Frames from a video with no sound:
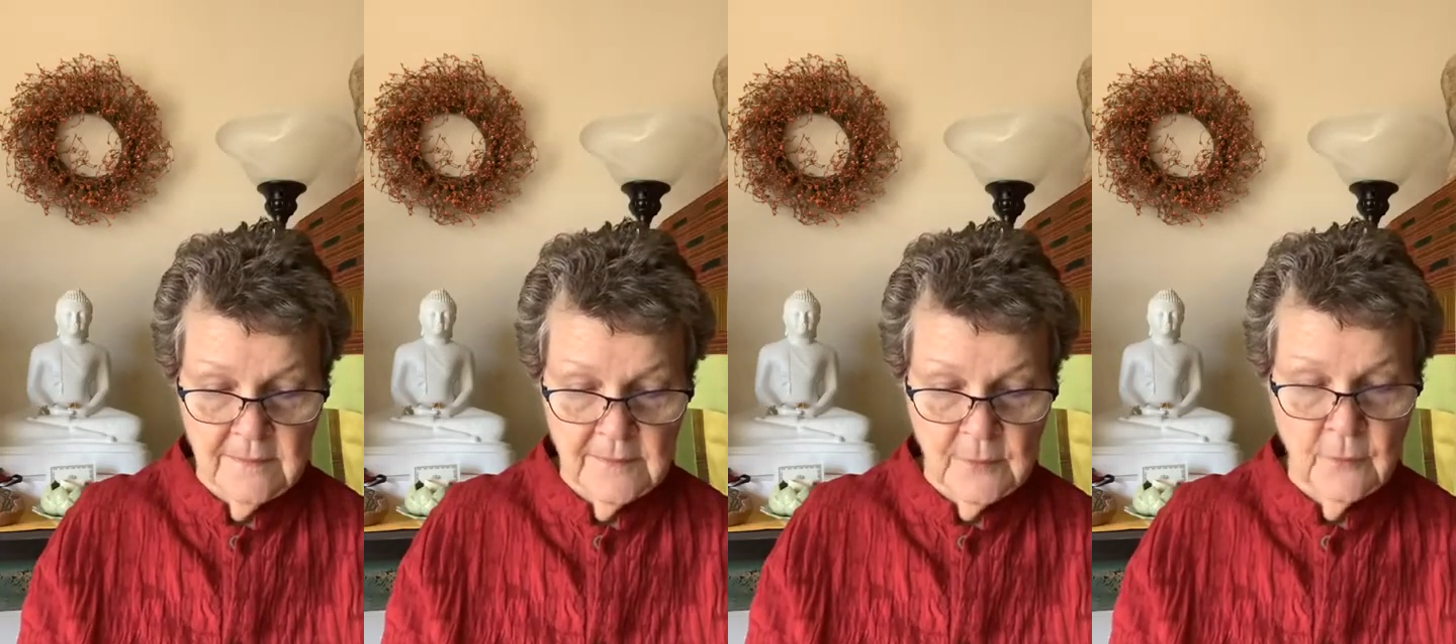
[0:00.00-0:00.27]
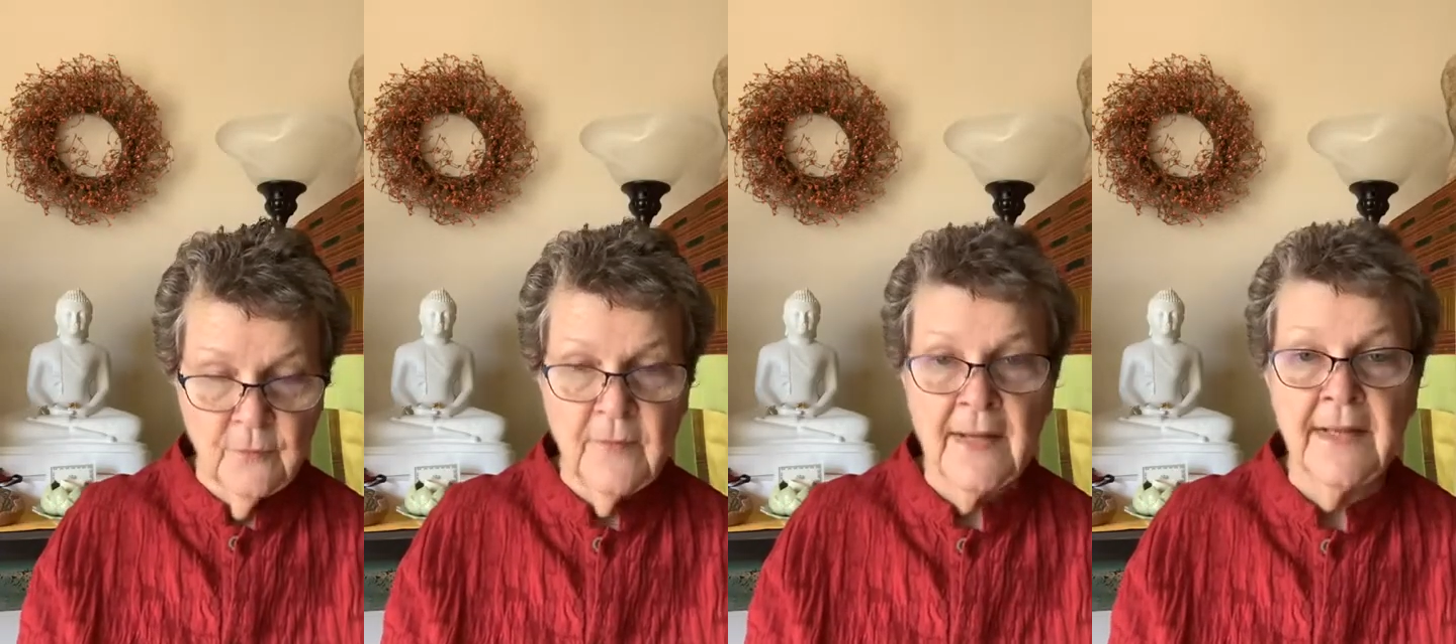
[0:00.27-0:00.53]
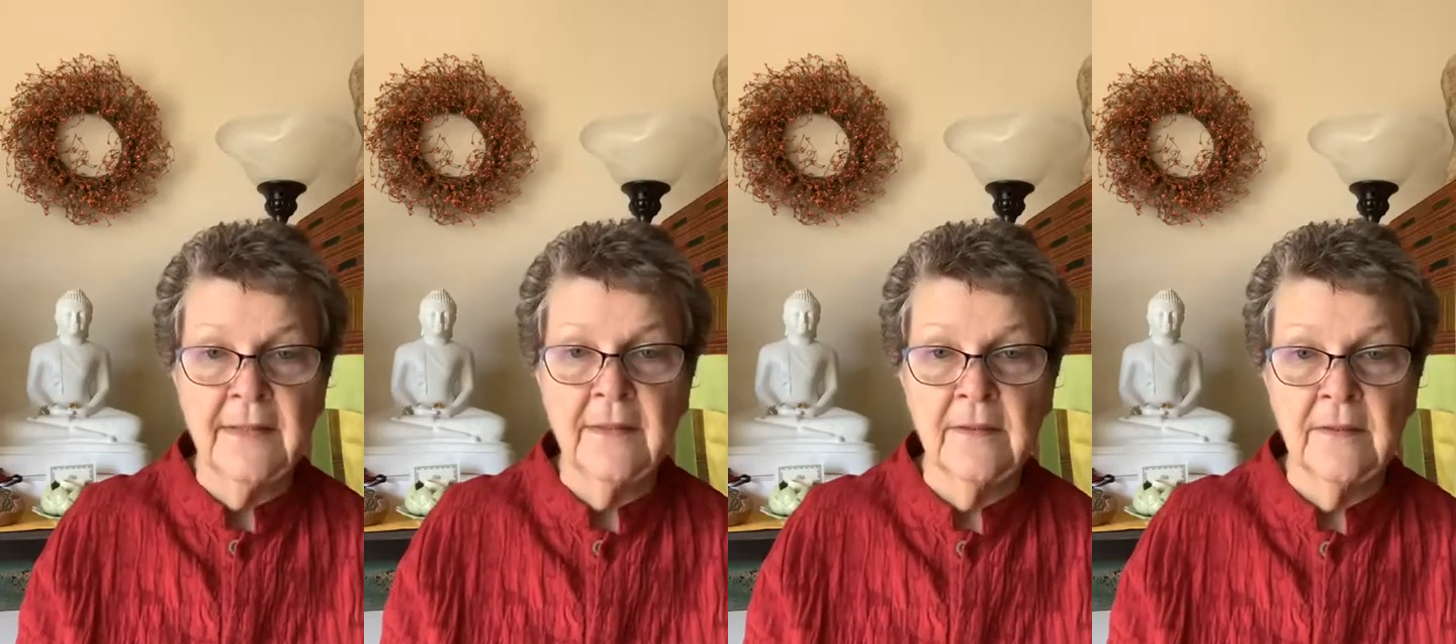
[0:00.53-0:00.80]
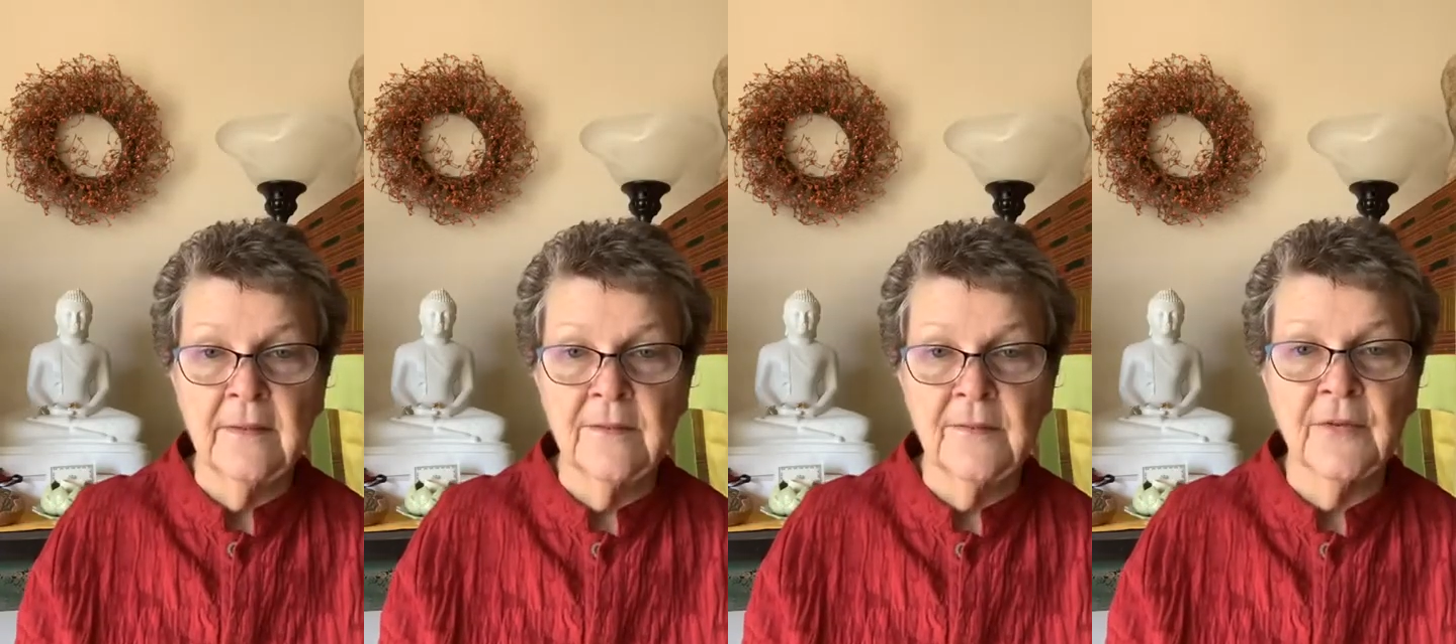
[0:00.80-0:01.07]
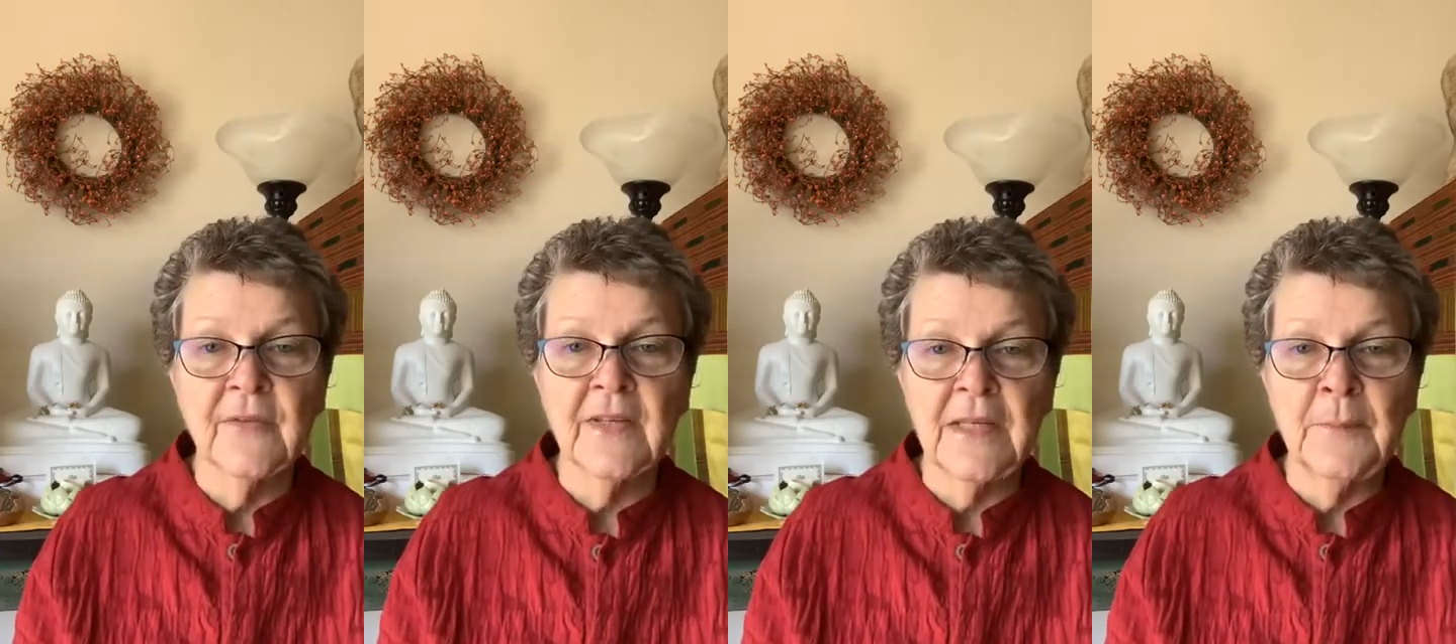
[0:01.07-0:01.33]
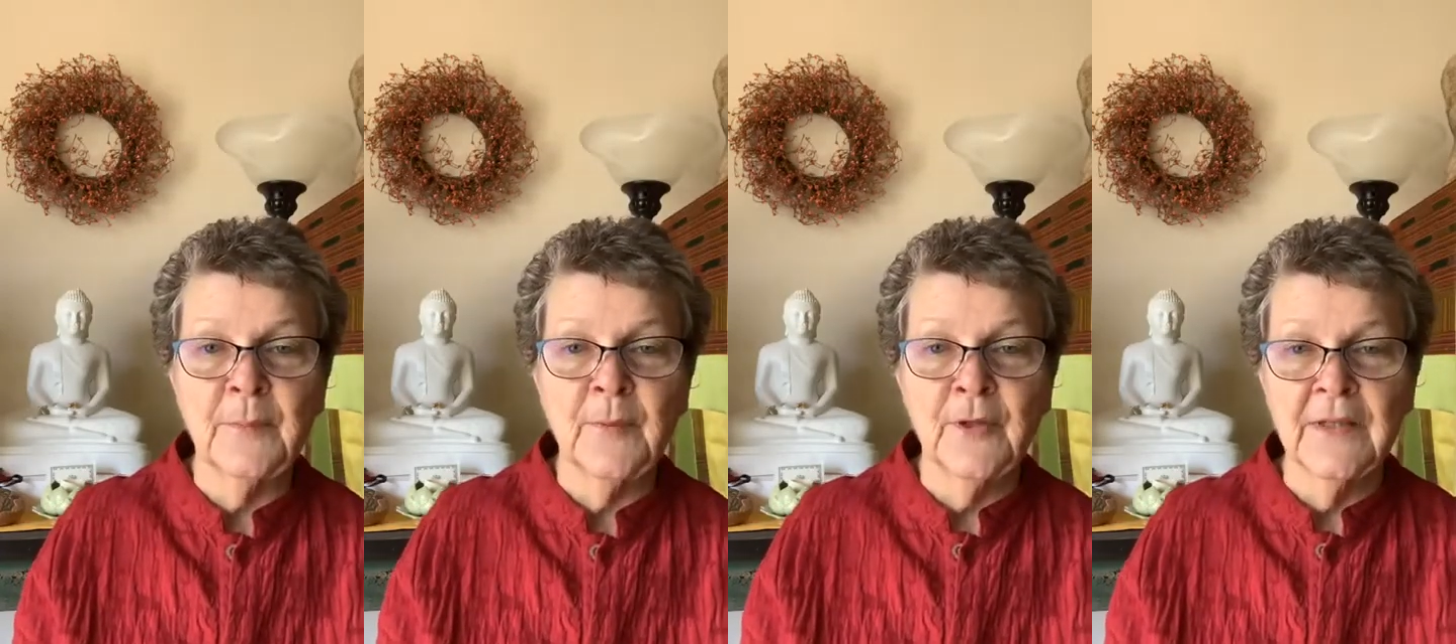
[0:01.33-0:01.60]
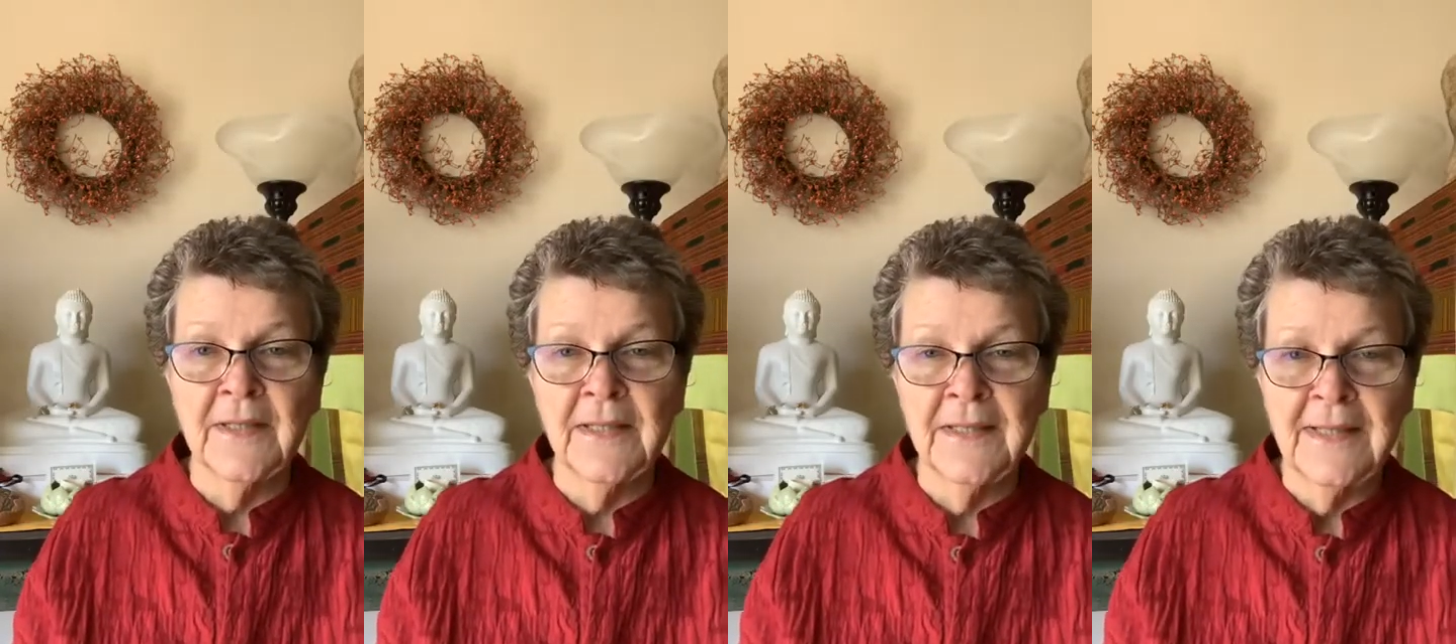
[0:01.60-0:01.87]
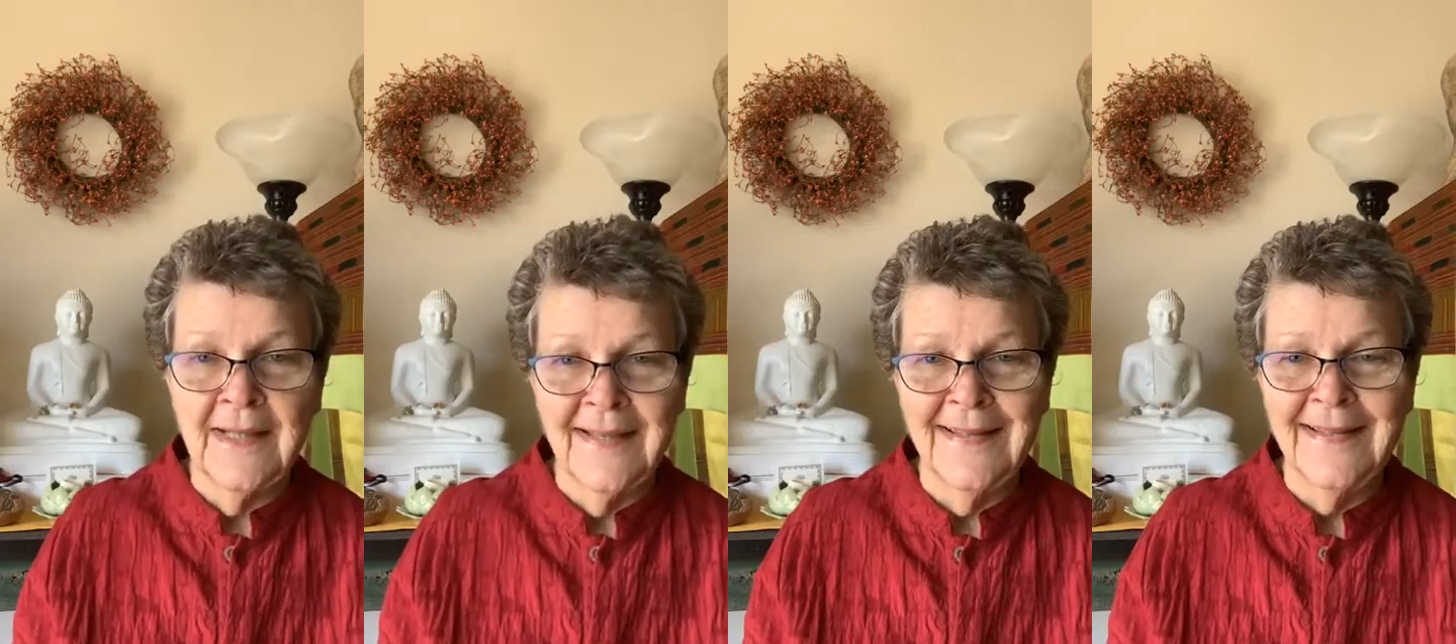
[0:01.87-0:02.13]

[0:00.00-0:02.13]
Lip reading: you'll find, just keep looking,